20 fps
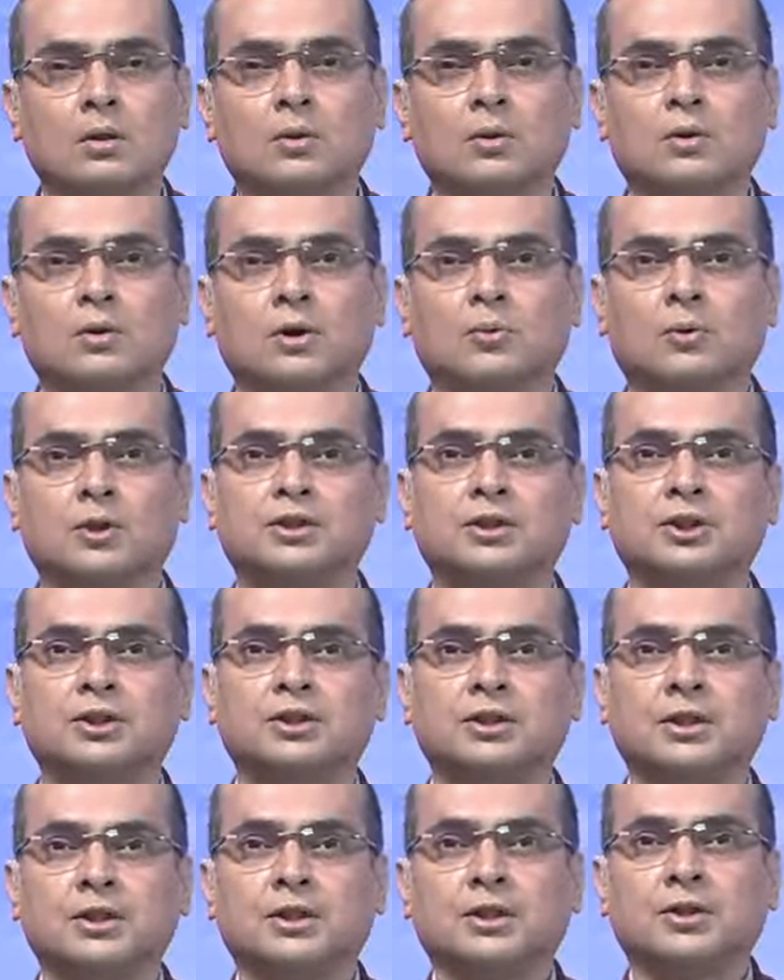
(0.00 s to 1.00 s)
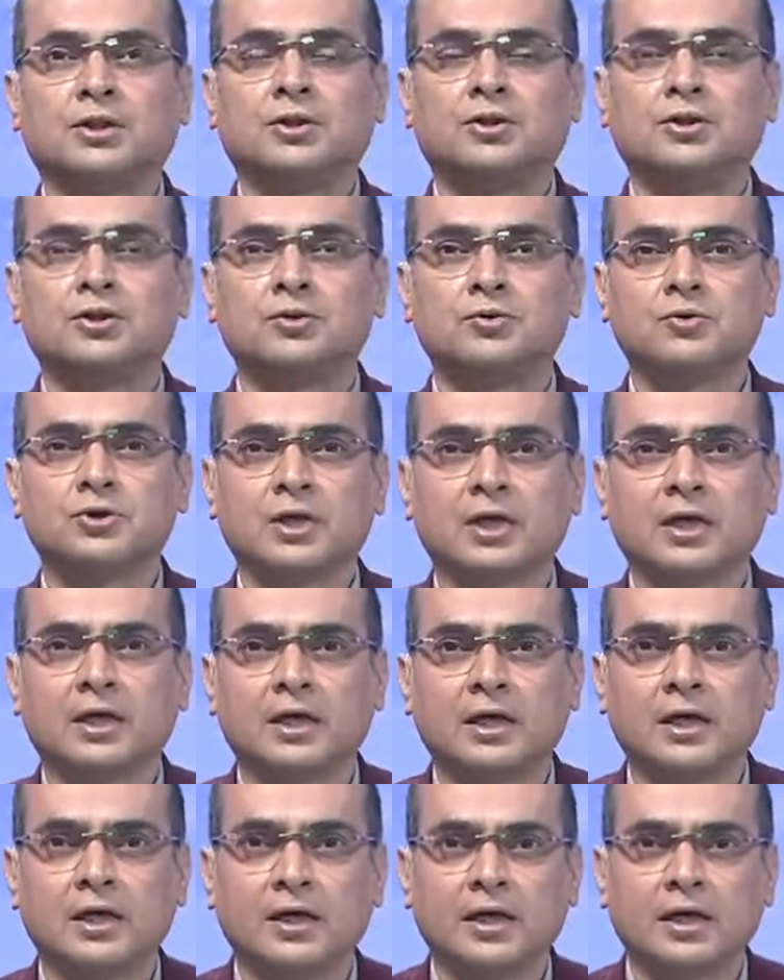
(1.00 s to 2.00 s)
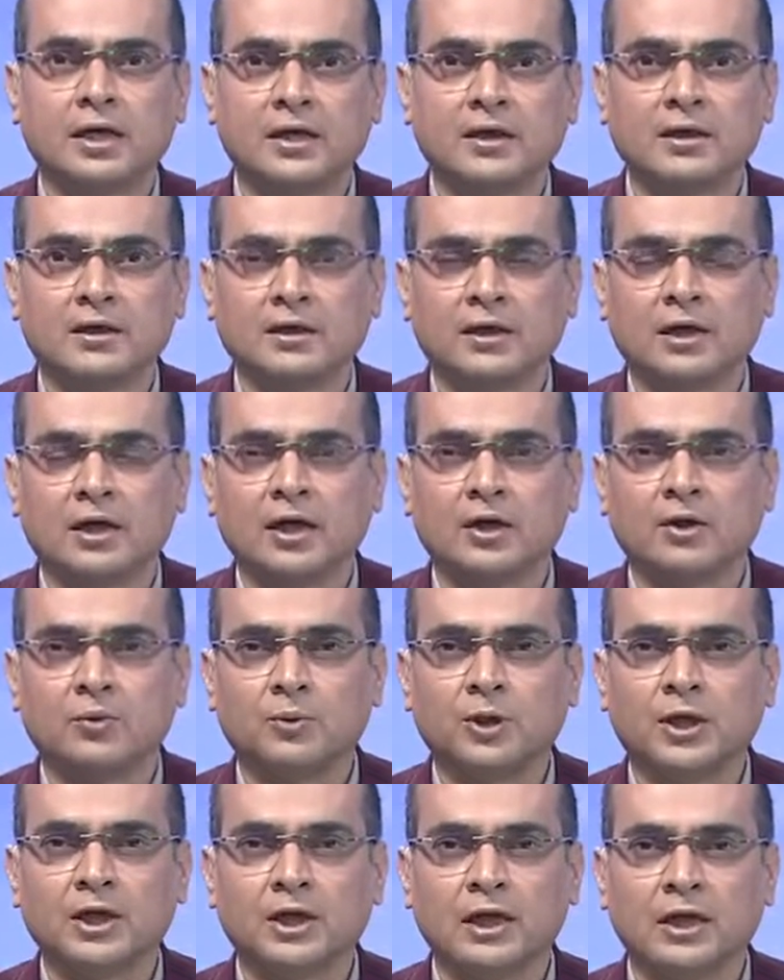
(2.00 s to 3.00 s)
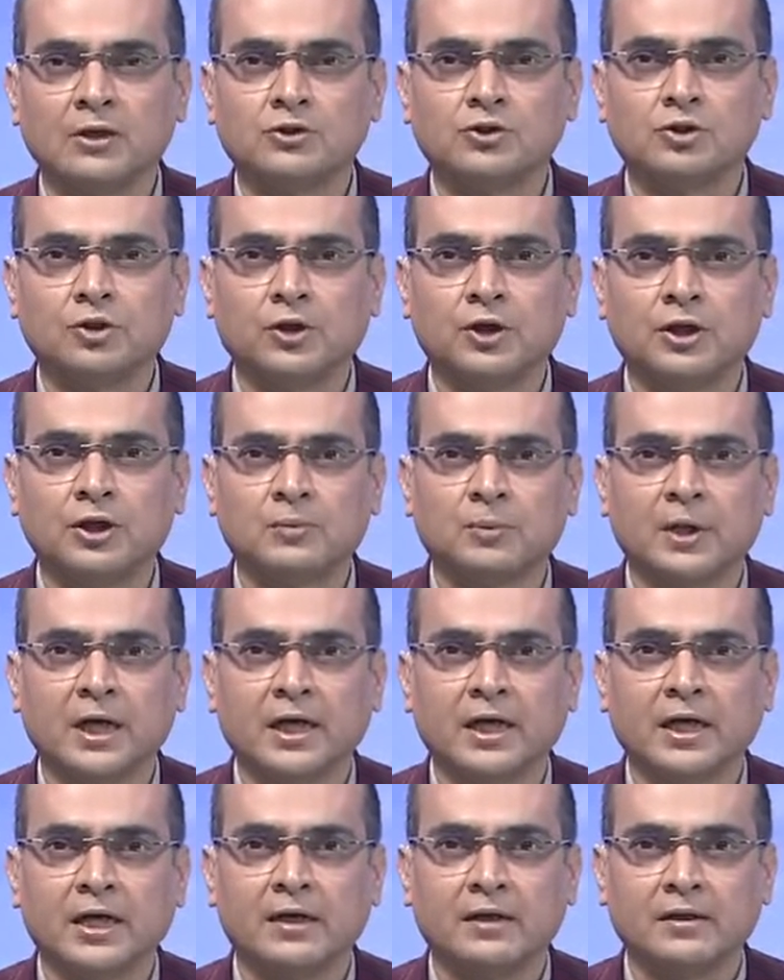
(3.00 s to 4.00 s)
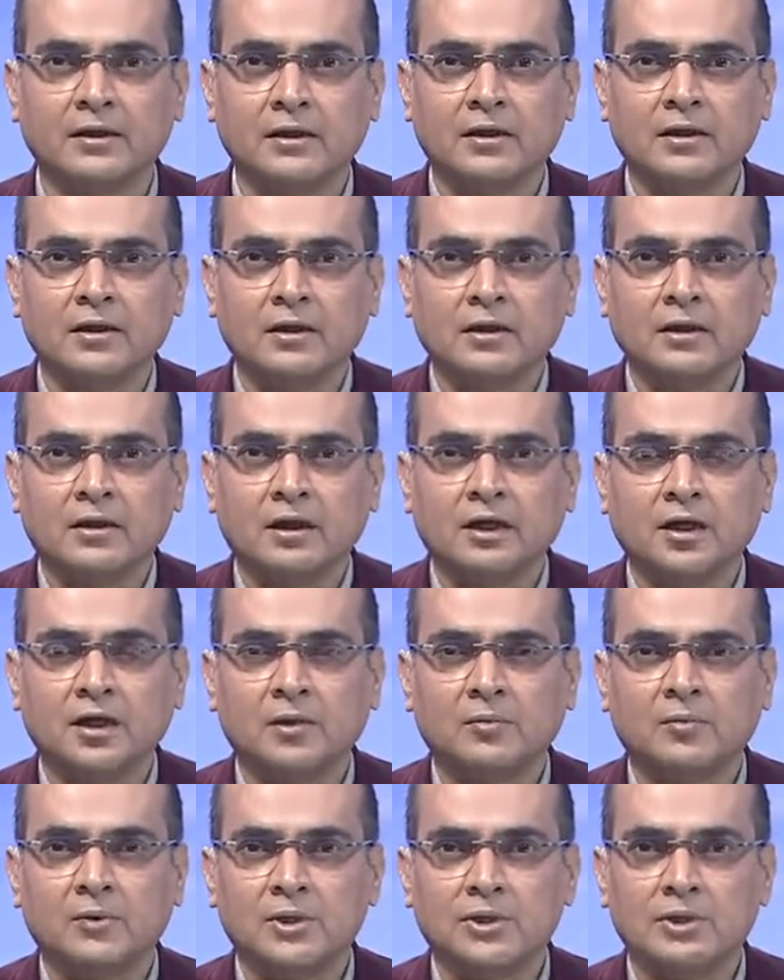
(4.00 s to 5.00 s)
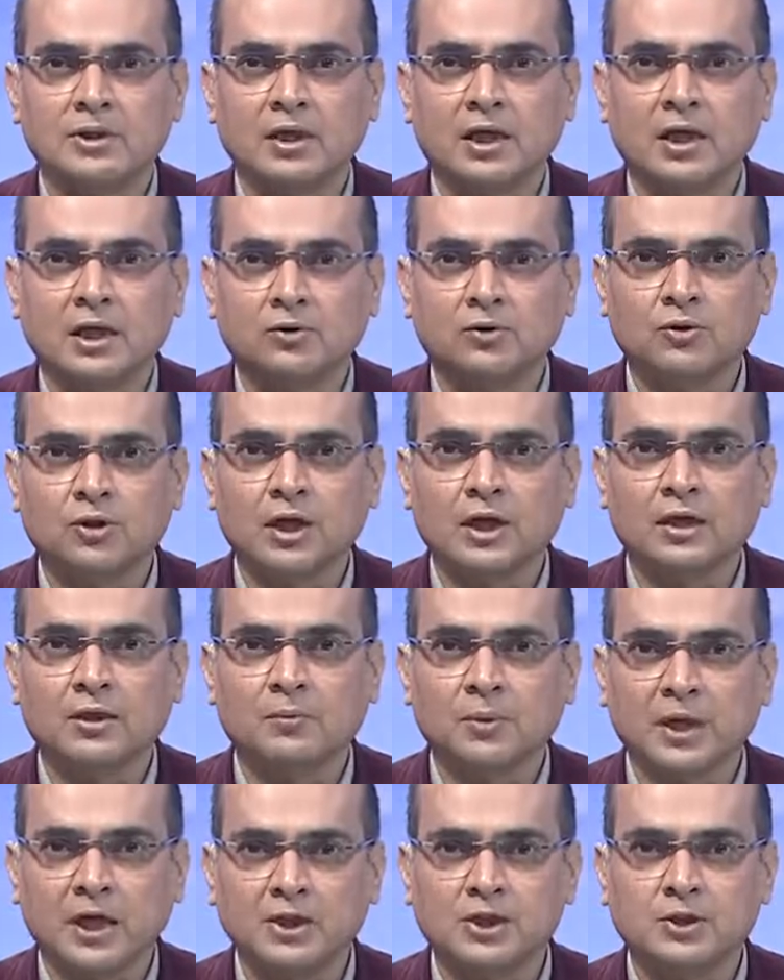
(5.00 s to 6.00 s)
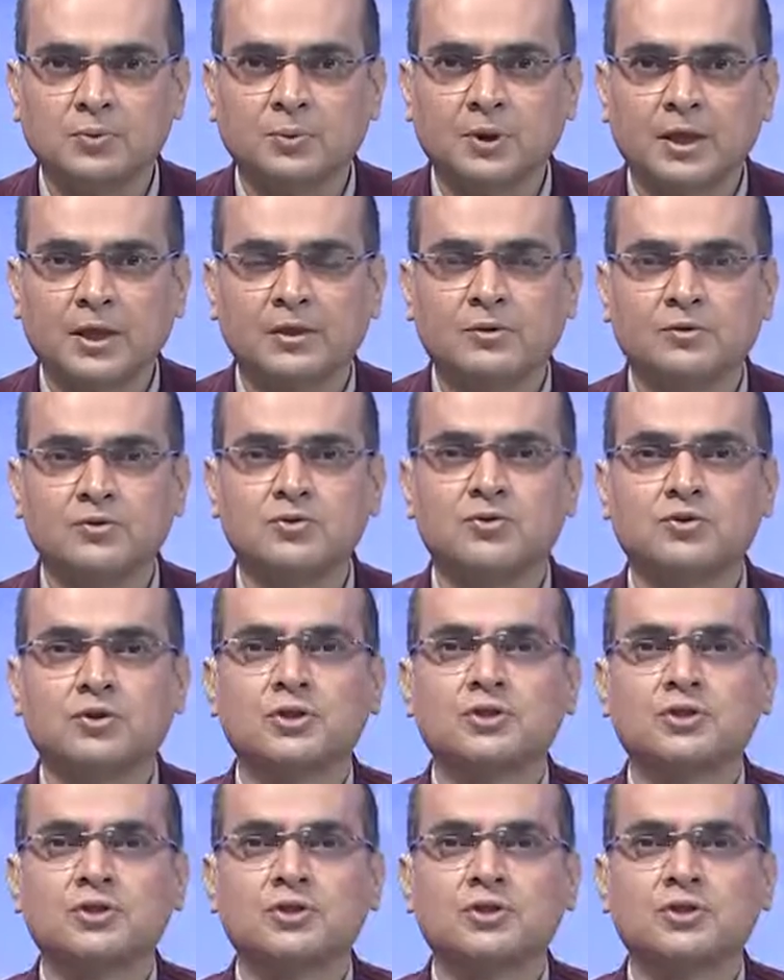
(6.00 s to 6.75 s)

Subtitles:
You're watching DD India News Hour, and we are now joined by Mr. Anurag Bajpai, who is Joint